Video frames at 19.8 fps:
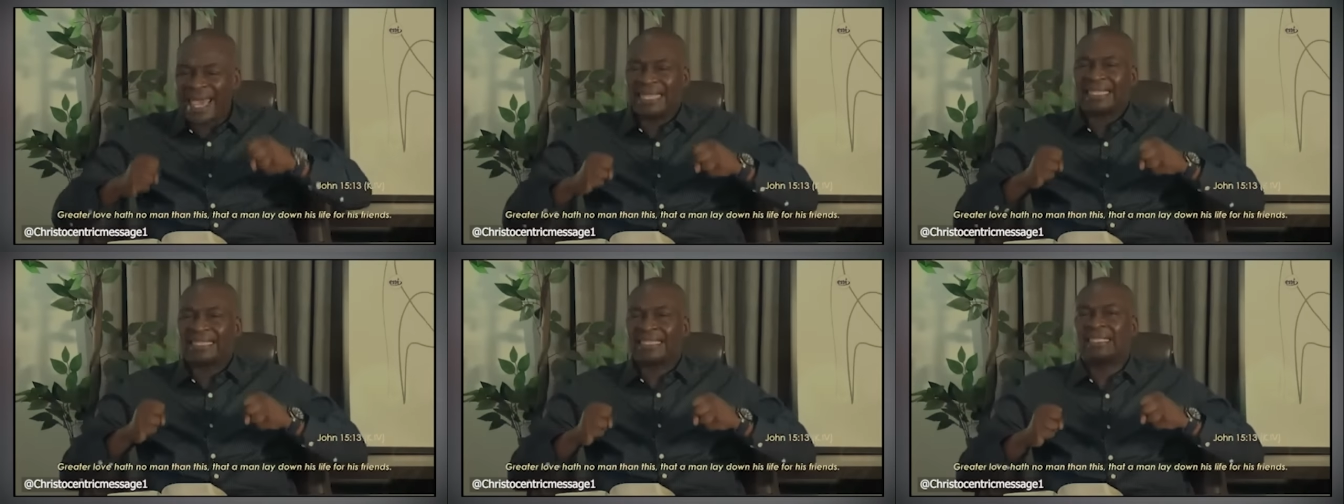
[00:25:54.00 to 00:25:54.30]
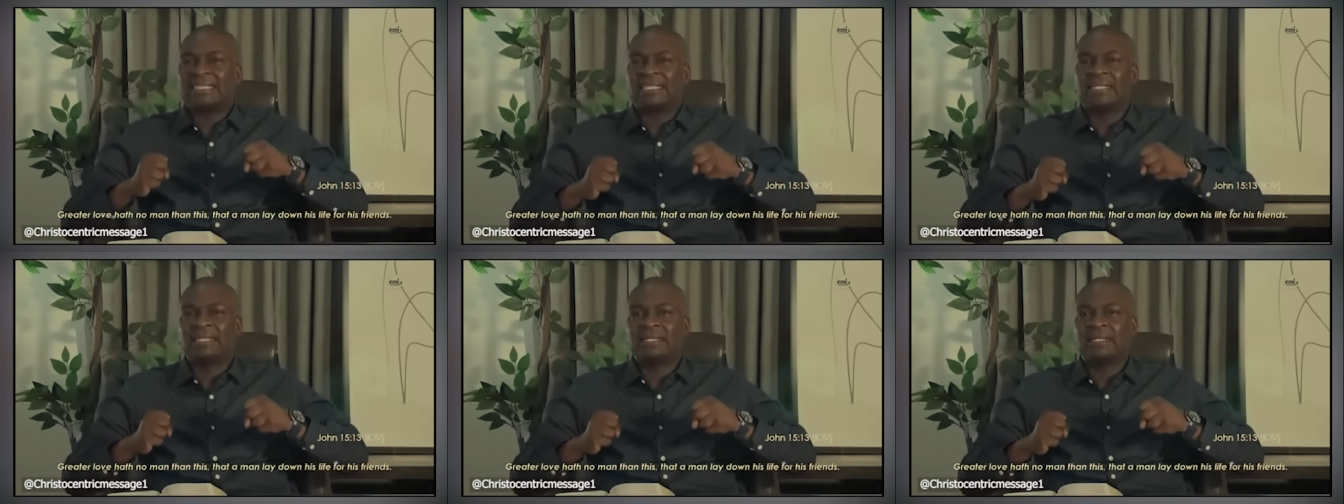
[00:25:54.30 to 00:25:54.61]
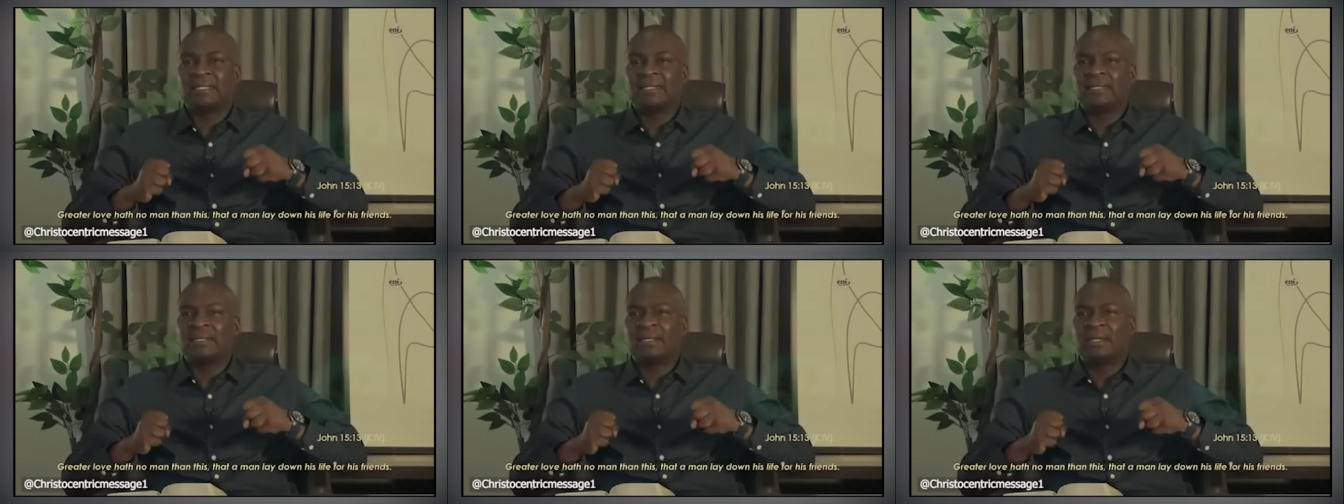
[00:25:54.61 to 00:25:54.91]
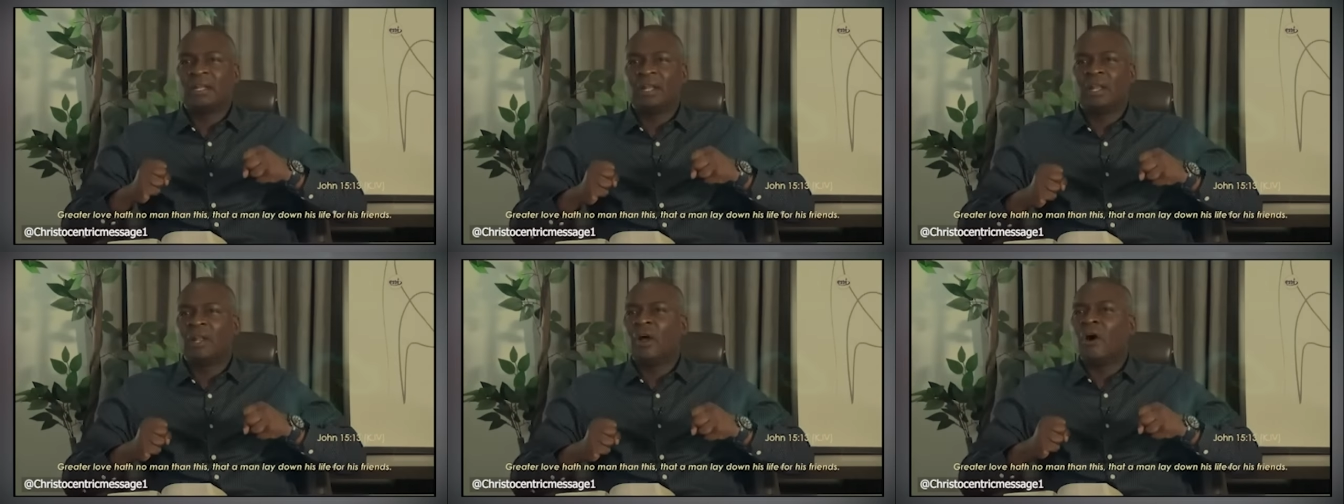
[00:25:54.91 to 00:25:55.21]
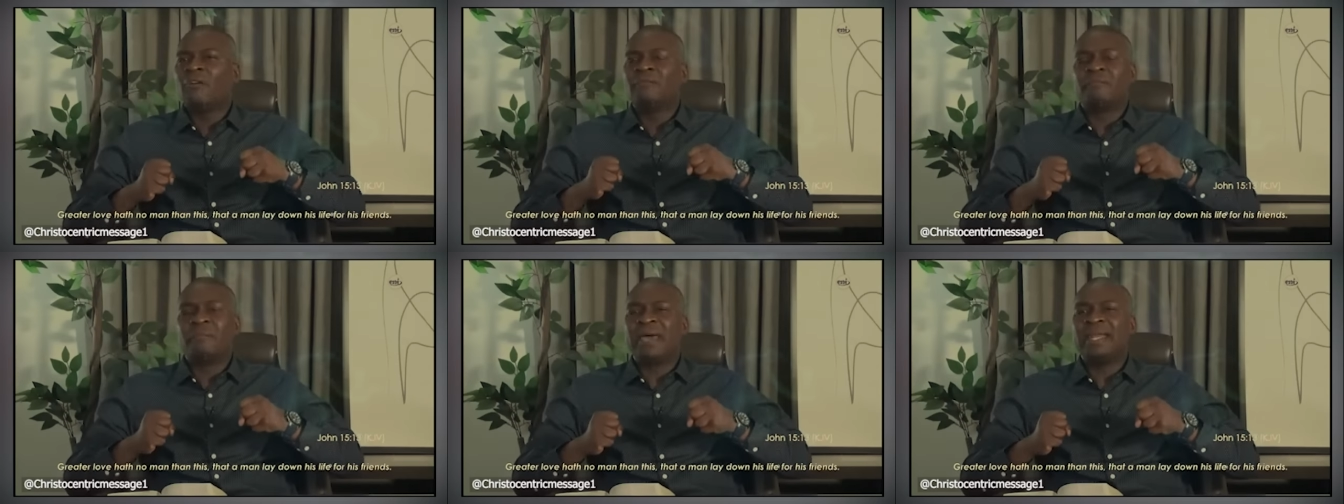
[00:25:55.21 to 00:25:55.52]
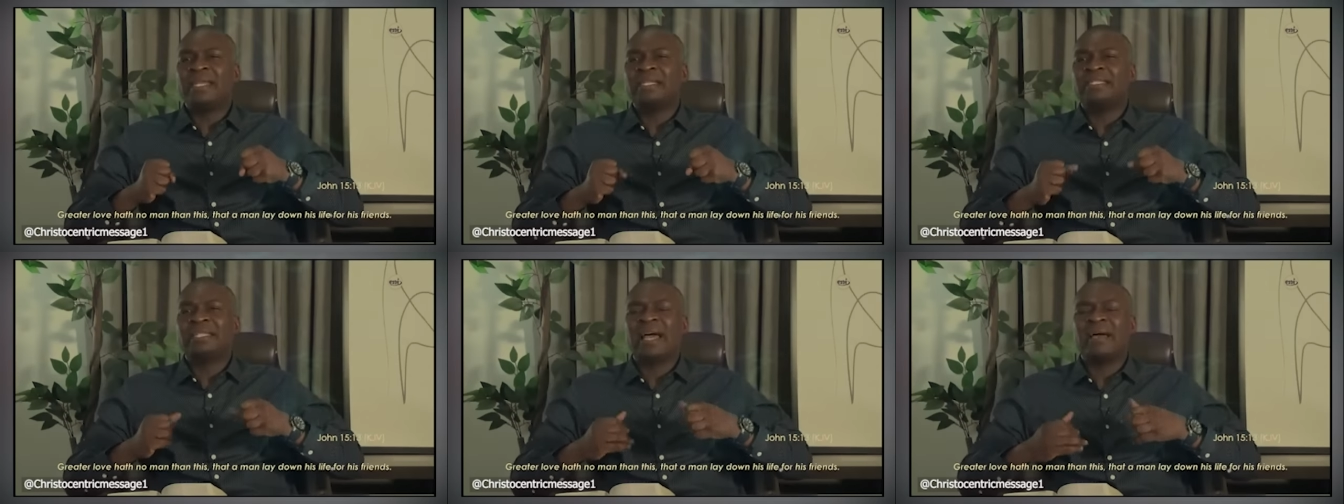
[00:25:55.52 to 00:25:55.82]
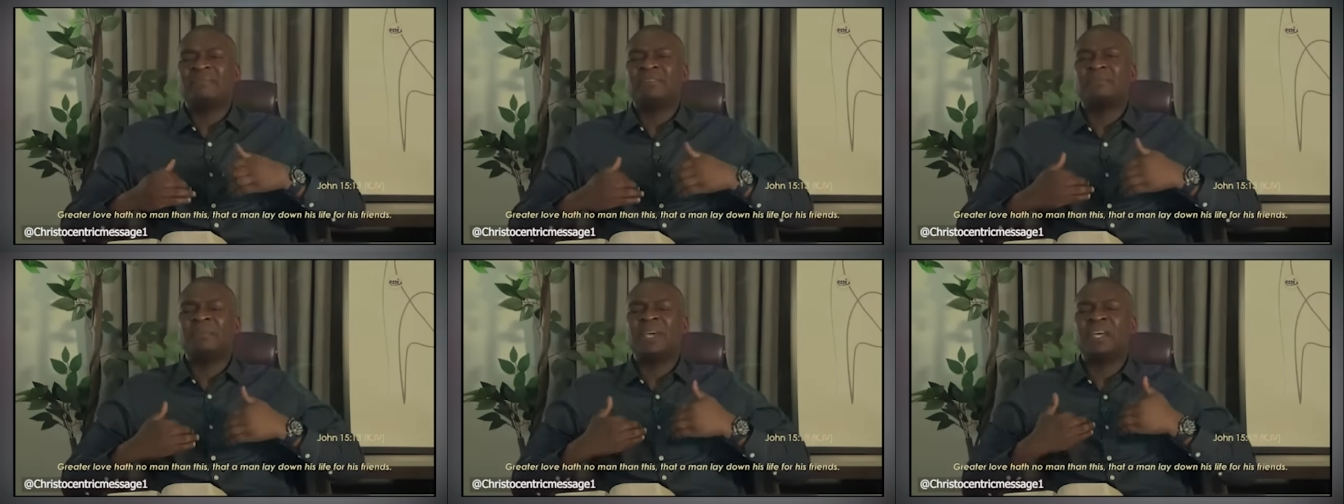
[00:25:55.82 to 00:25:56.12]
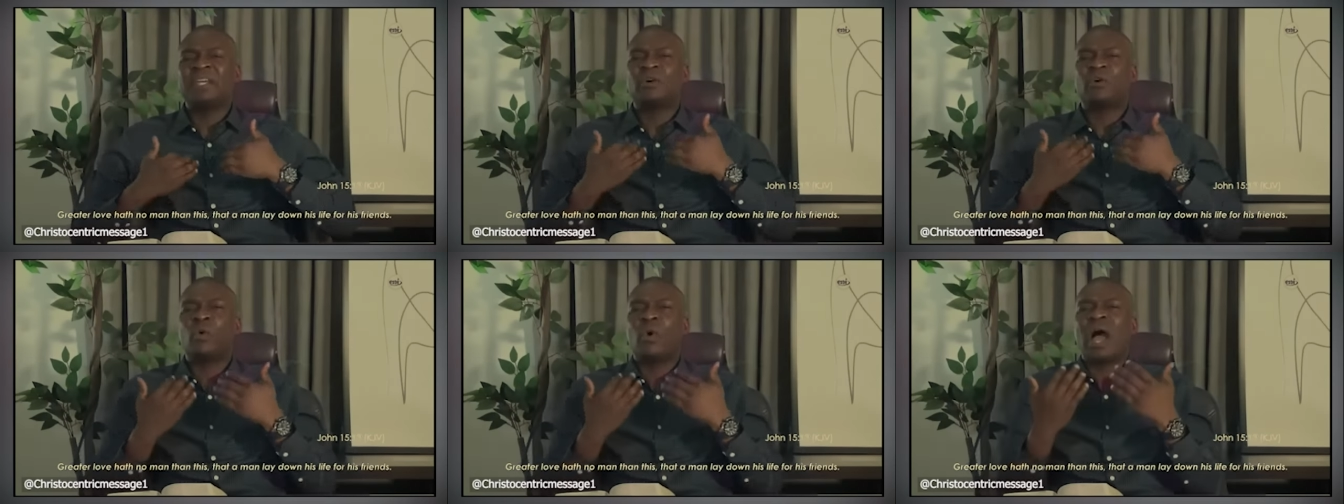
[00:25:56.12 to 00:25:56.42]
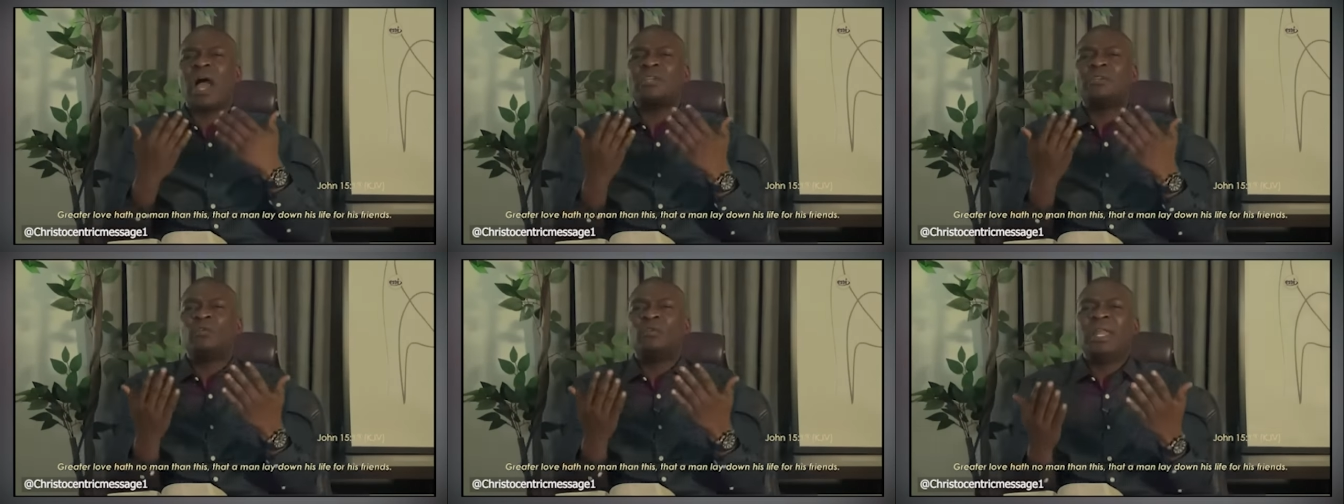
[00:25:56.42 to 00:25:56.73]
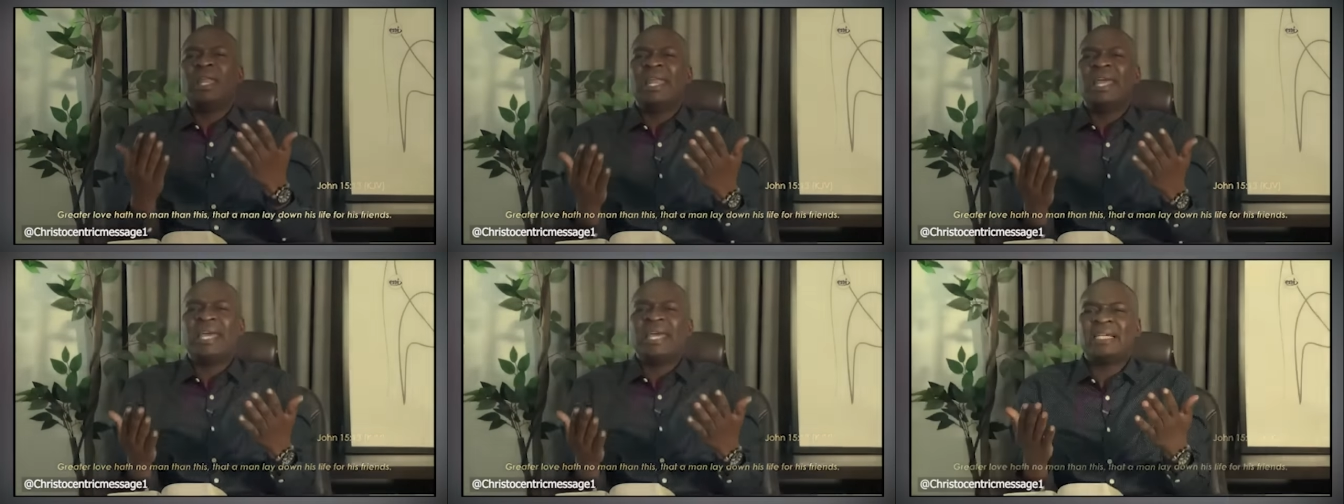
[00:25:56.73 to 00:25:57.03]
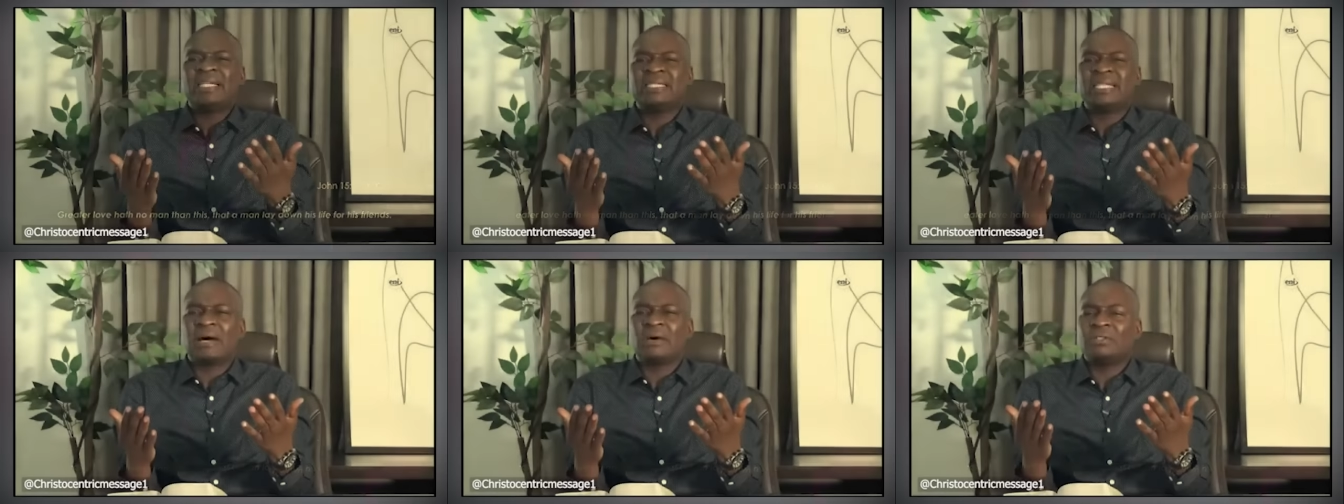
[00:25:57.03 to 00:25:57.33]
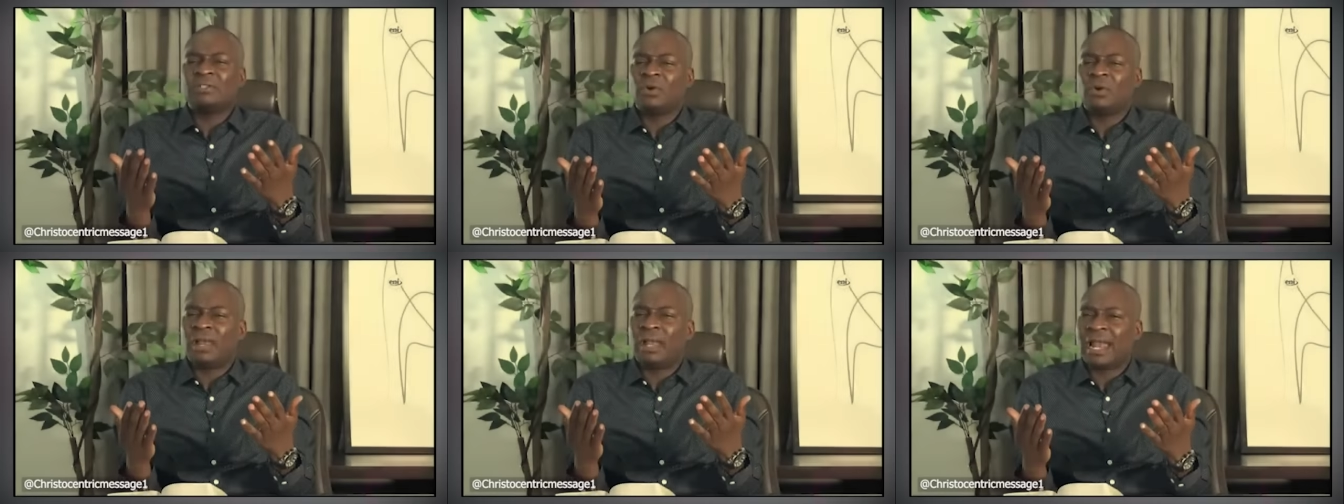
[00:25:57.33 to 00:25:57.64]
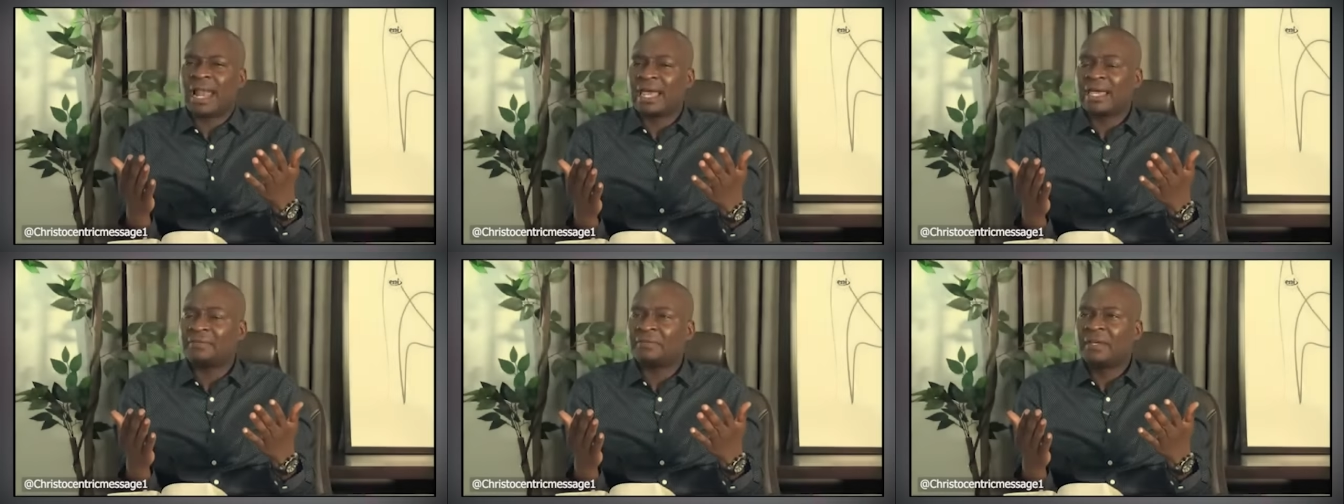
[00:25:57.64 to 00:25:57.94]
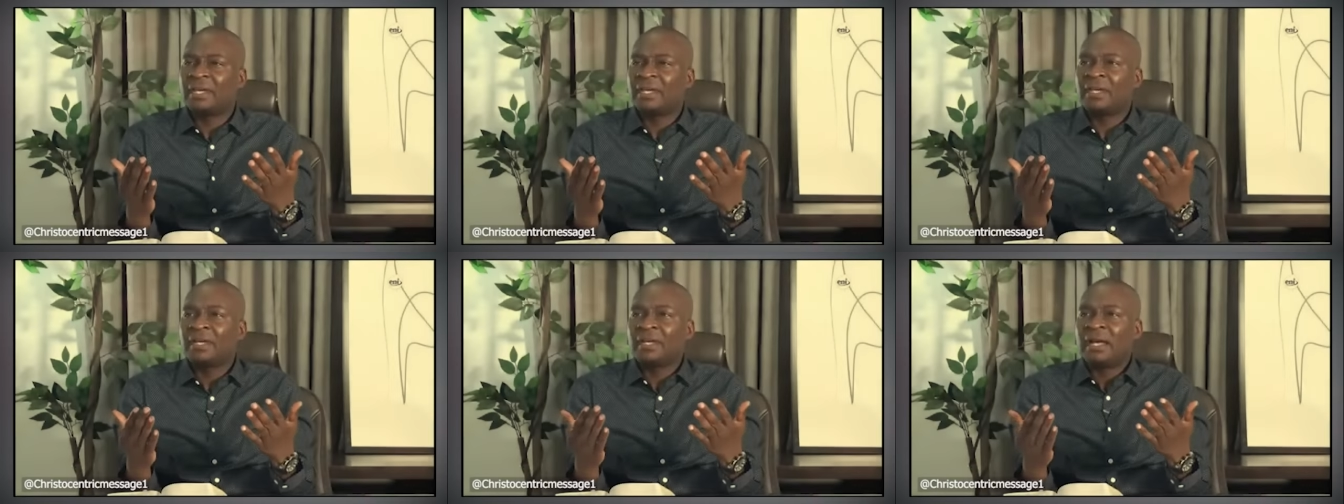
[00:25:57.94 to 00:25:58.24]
get. Love many times may require you laying down your life.